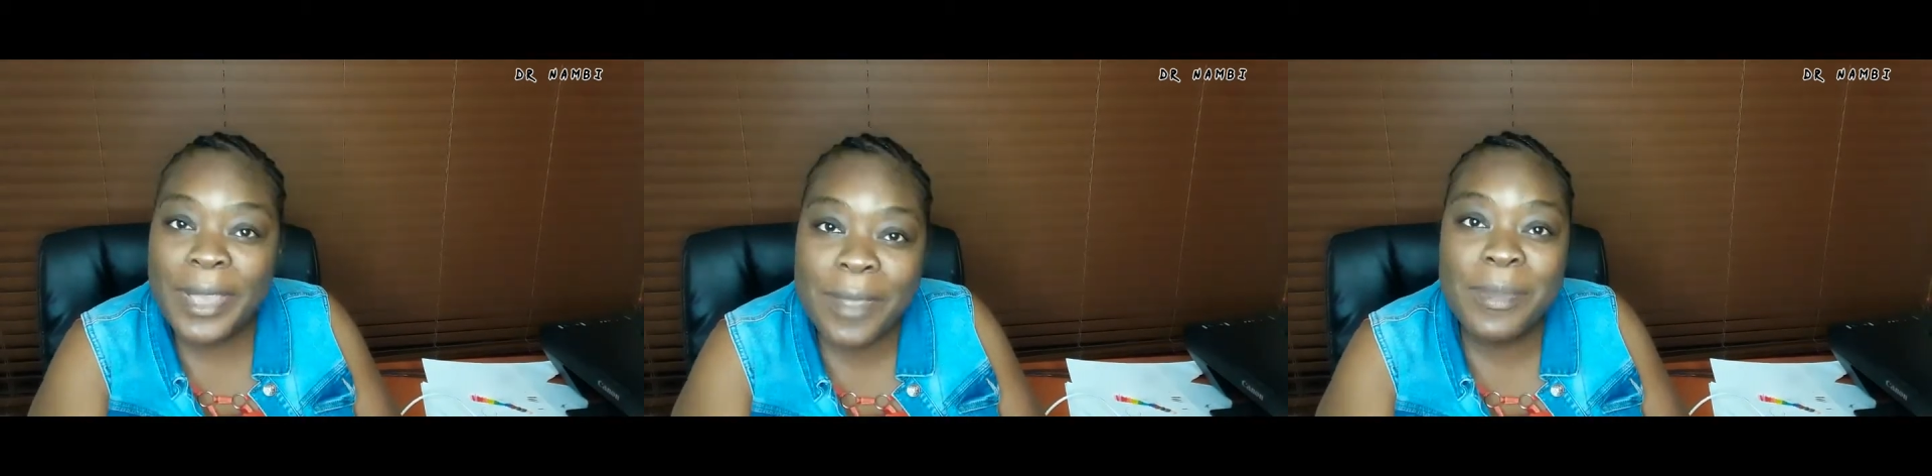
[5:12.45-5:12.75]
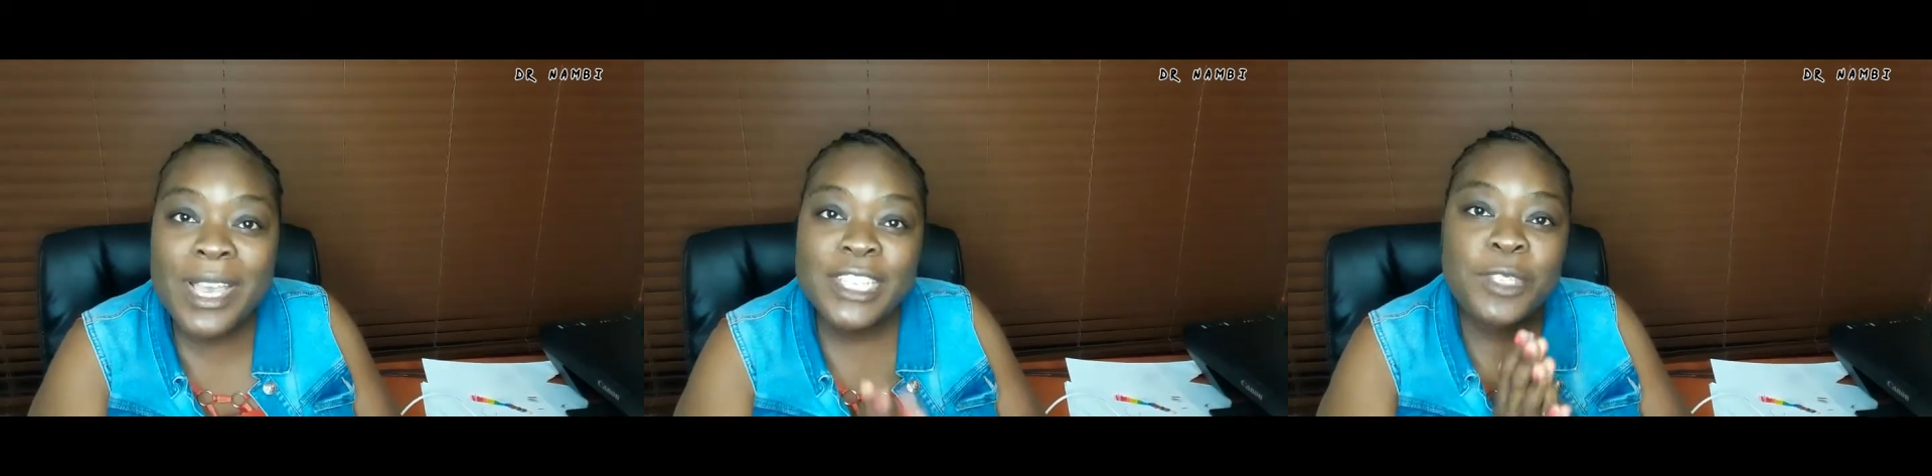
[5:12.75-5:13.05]

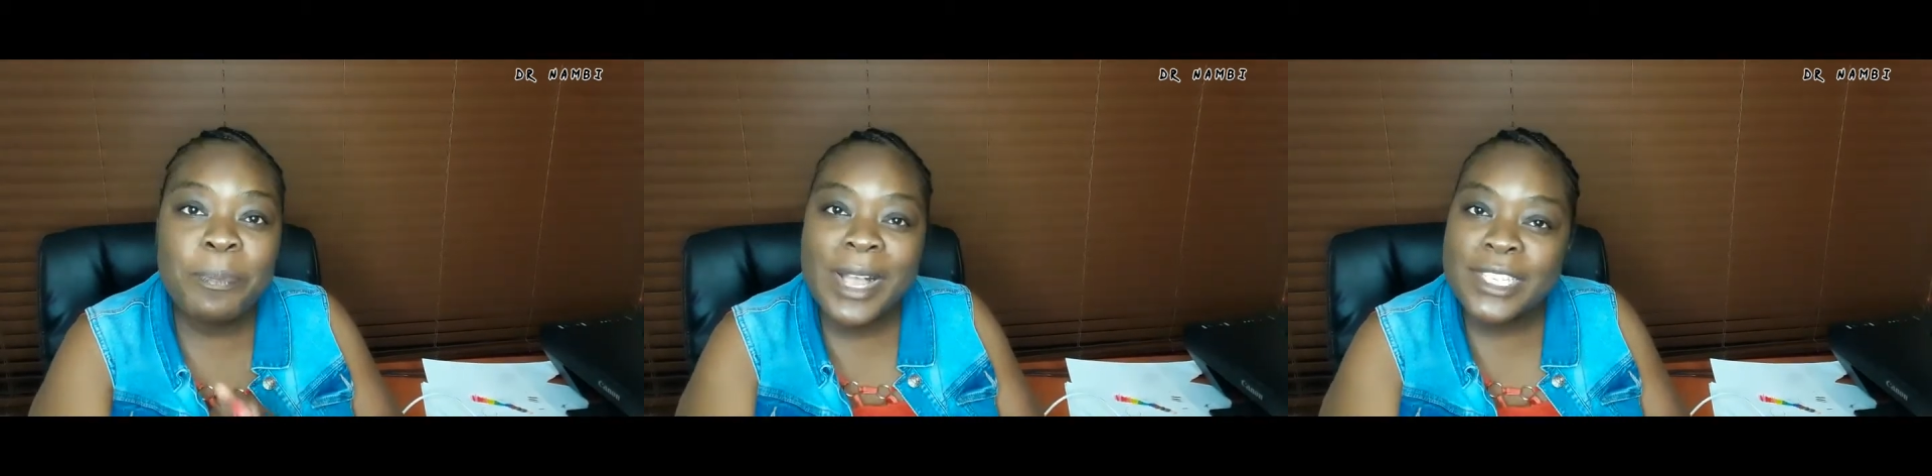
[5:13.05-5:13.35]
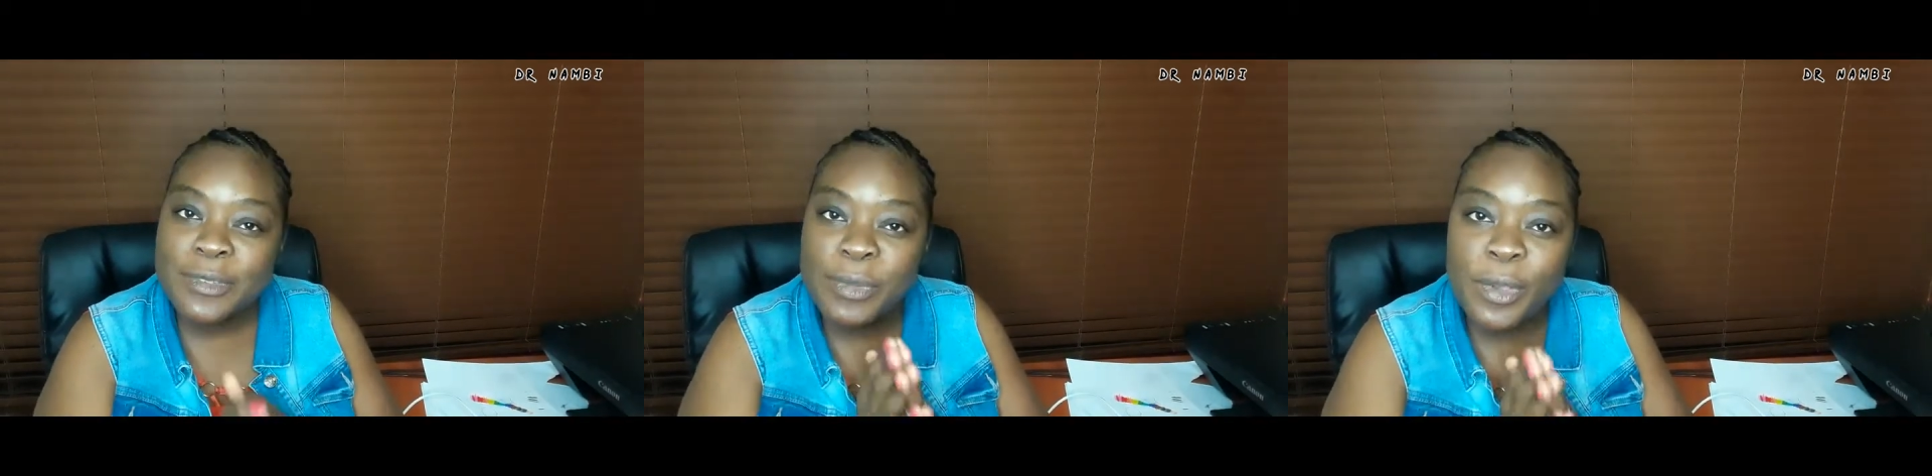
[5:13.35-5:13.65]
baby has
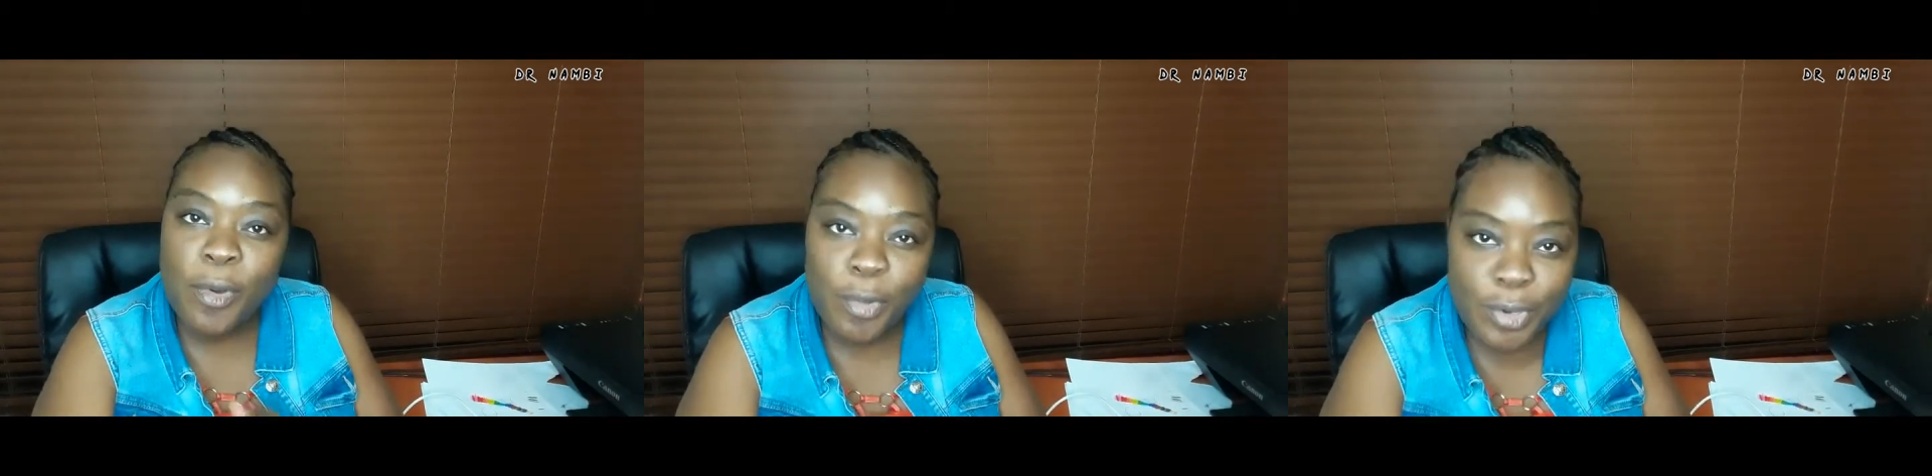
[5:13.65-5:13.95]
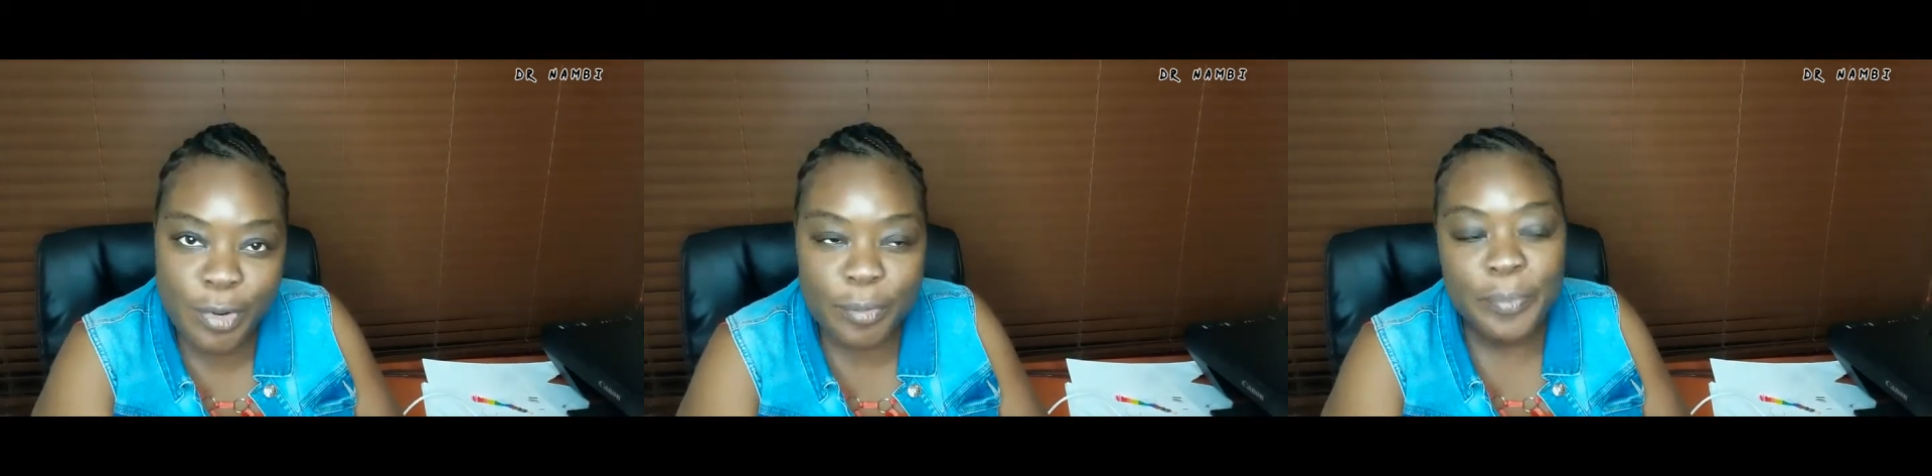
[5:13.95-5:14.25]
passed
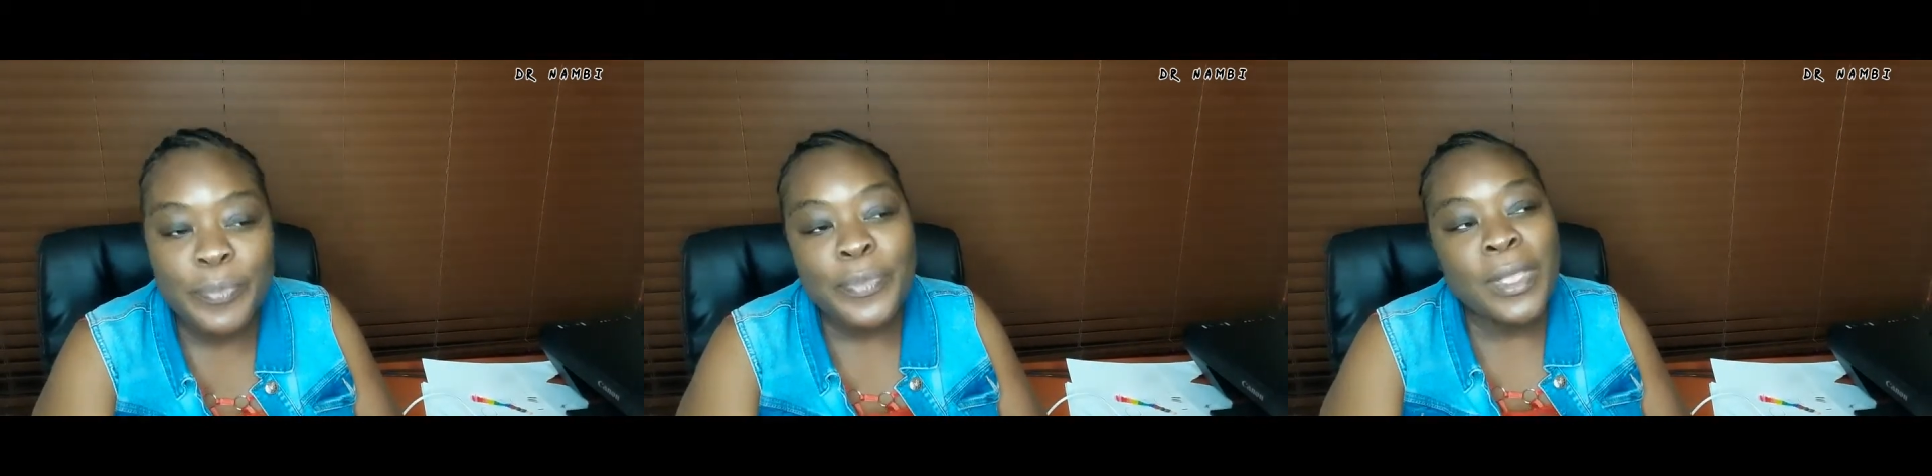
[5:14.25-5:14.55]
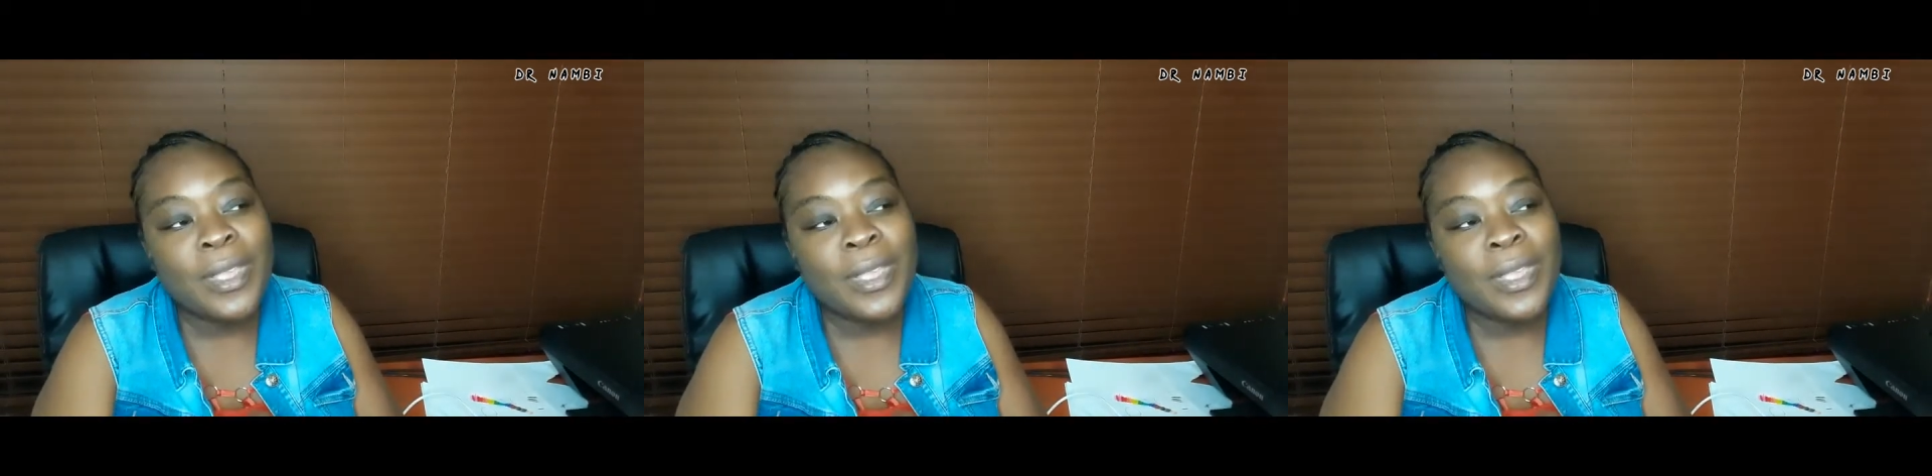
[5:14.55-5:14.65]
meconium,